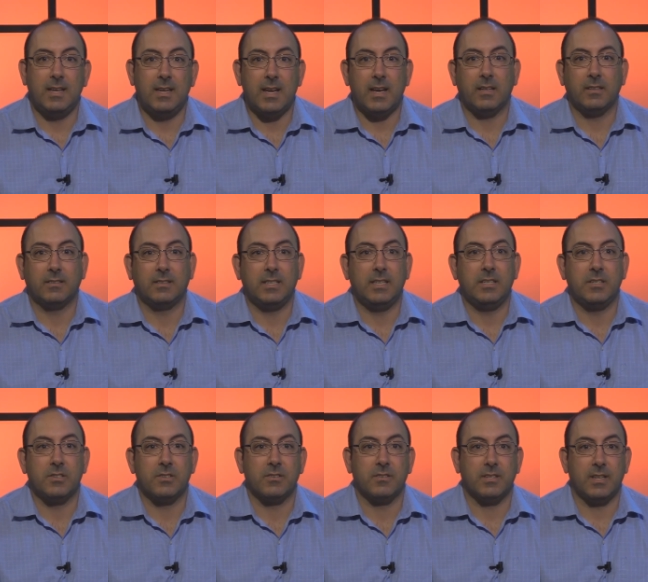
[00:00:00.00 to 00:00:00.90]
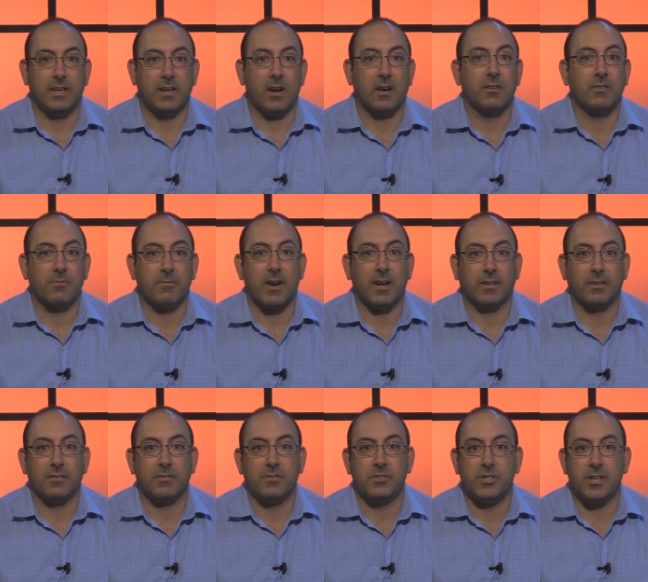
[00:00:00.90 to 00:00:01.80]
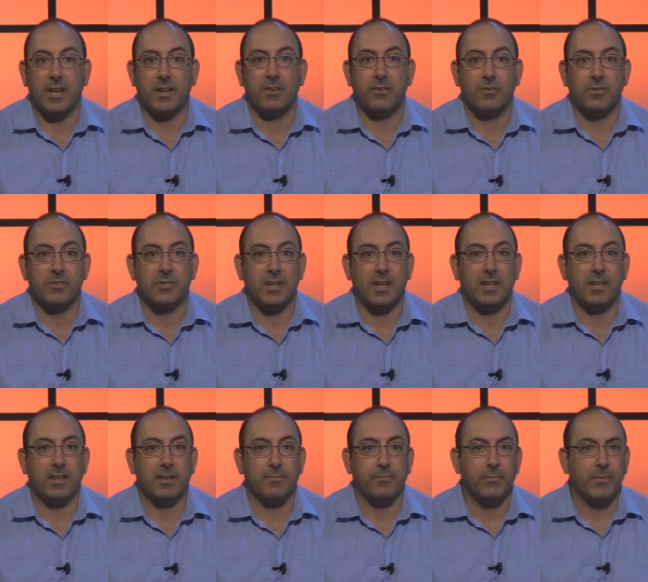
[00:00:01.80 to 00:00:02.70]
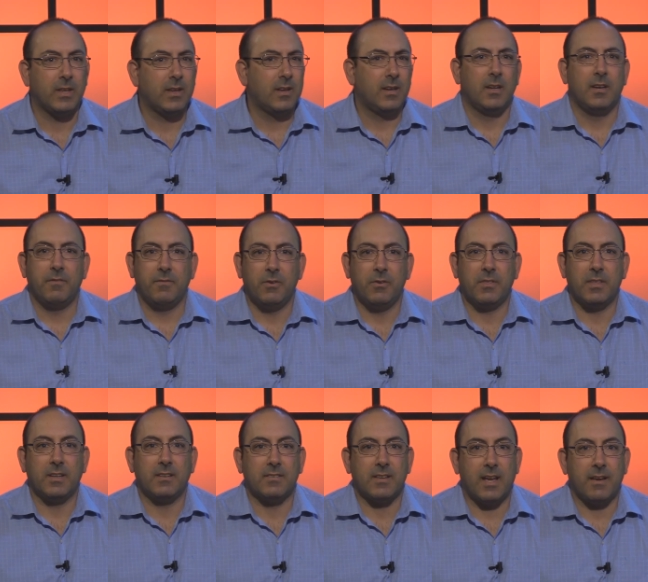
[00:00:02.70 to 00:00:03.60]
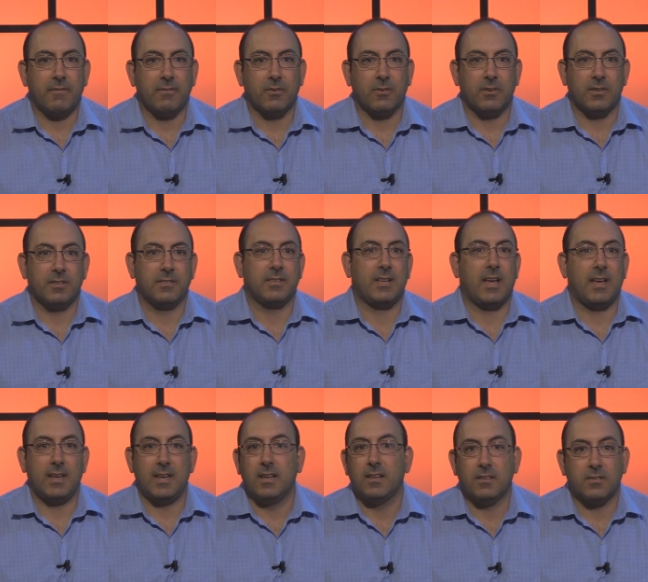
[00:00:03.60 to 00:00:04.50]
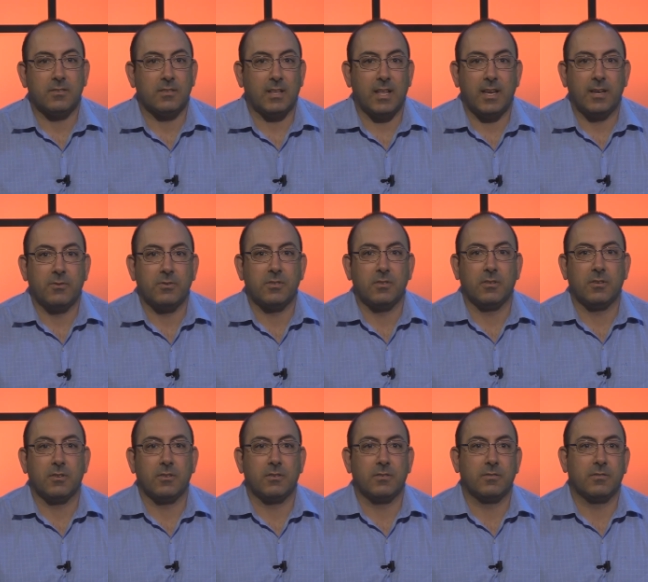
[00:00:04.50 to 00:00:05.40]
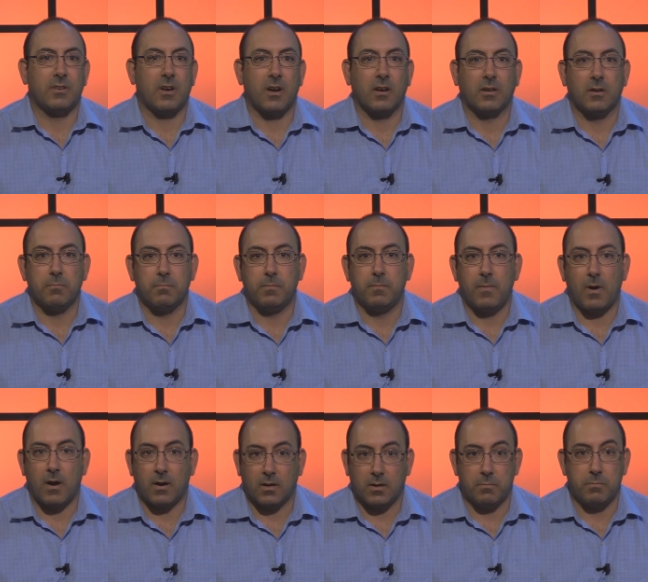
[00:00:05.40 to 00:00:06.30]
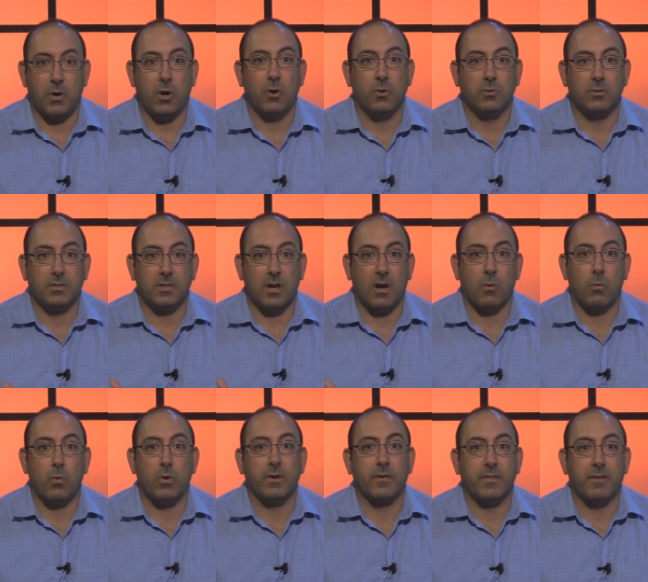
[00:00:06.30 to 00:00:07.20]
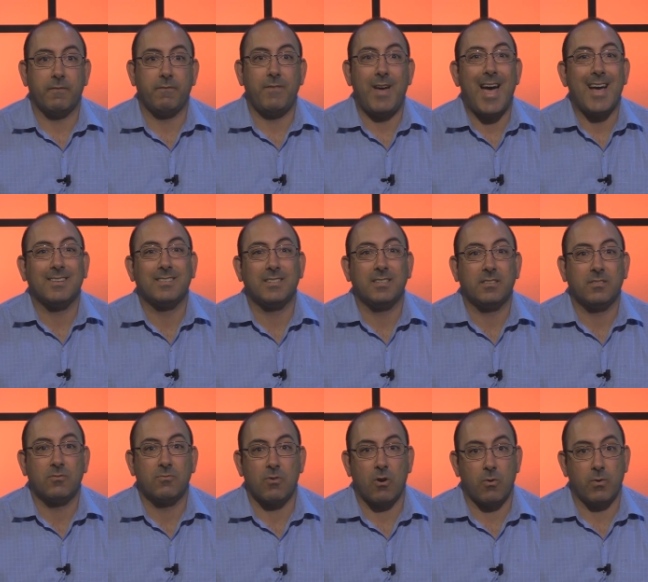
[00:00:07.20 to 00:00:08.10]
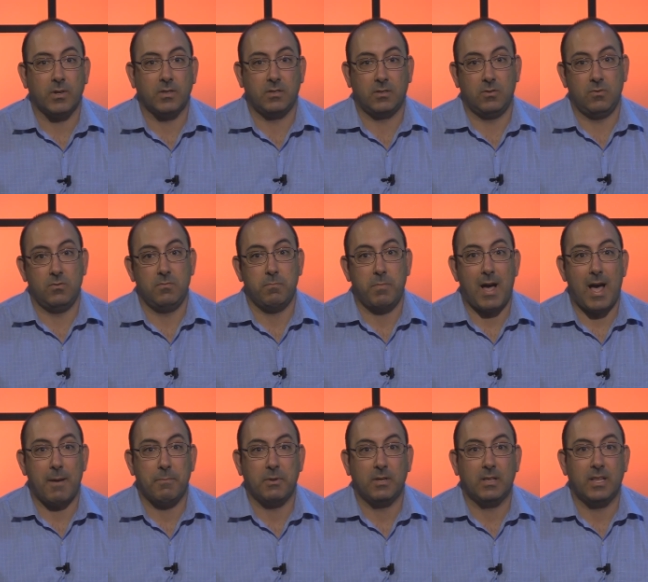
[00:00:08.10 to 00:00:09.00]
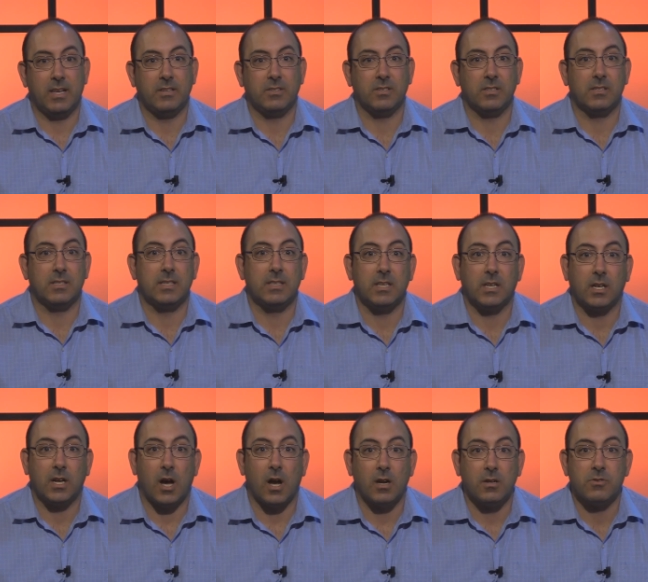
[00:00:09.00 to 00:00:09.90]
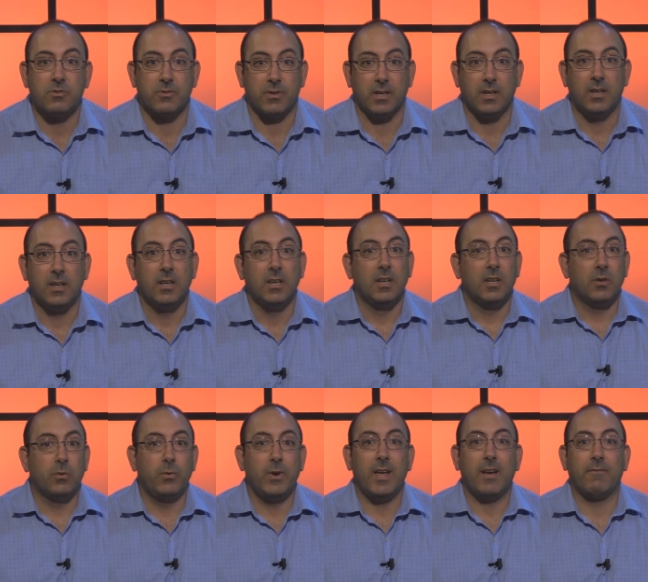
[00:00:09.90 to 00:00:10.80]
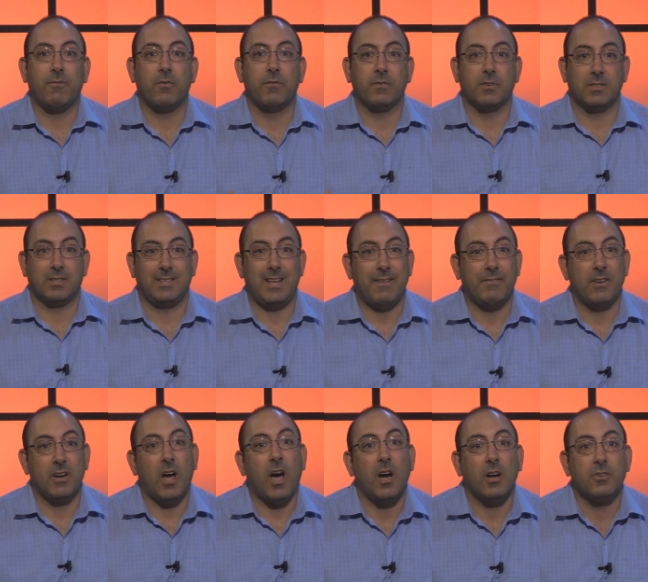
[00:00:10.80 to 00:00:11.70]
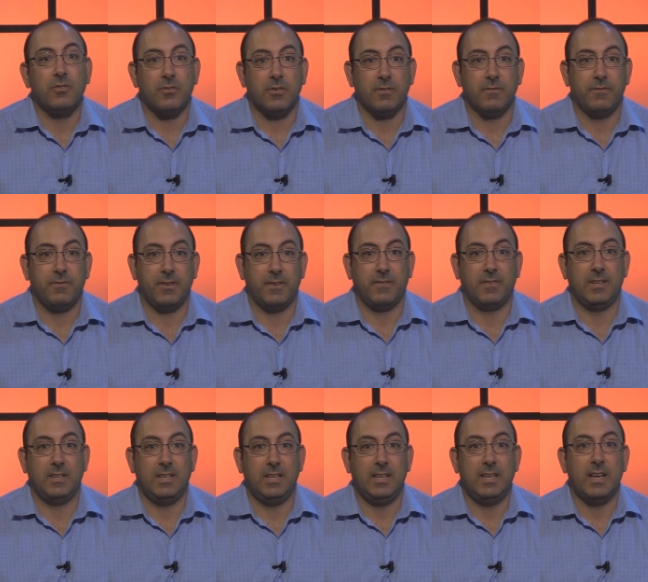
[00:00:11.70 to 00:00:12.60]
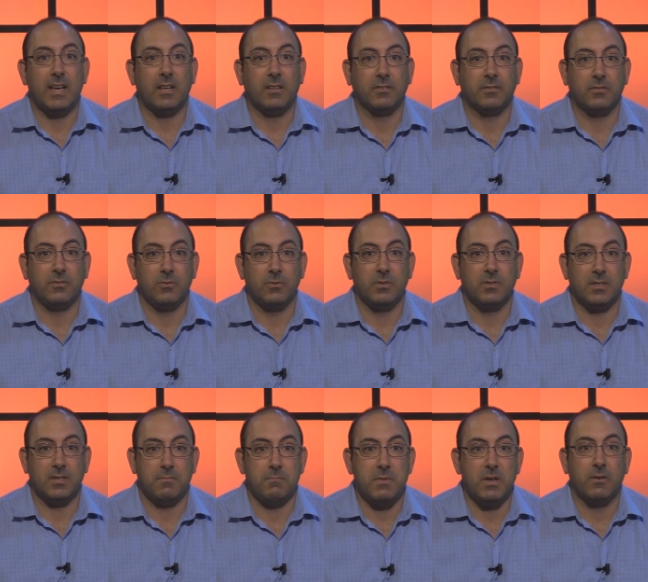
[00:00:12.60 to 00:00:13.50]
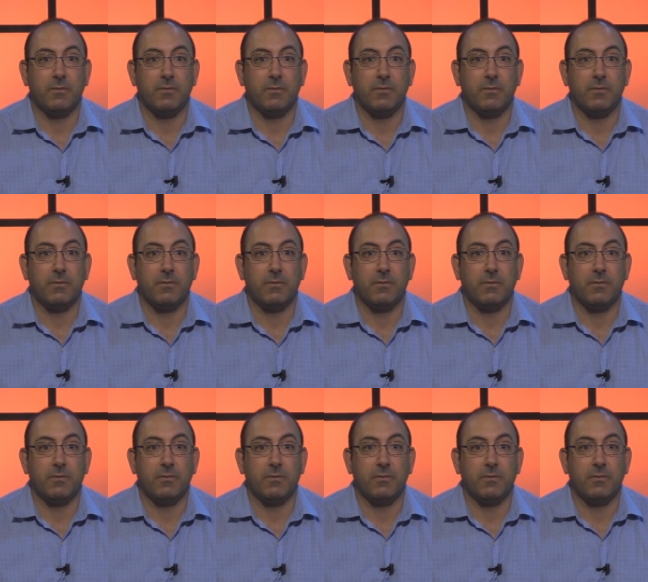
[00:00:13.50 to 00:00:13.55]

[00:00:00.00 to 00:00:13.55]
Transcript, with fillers: EL teachers and our director, Jen Norjanian. A few things I've learned is that English language learners are, com are composed and are one of the fastest growing student populations in the country. We have over 750 EL students in